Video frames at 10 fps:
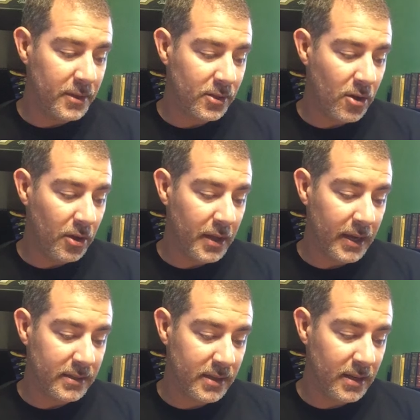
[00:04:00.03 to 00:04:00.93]
is called, I
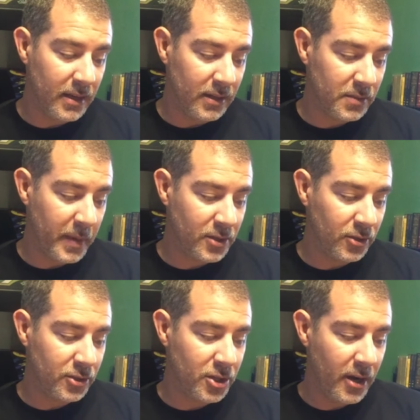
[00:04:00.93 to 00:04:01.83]
sit in a
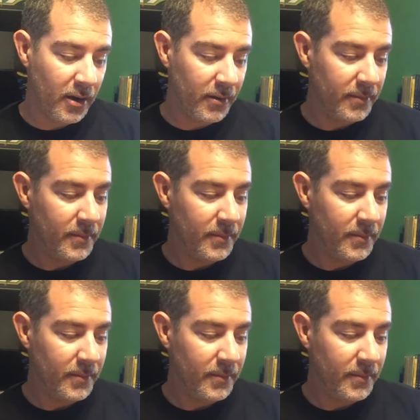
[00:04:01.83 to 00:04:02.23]
special chair.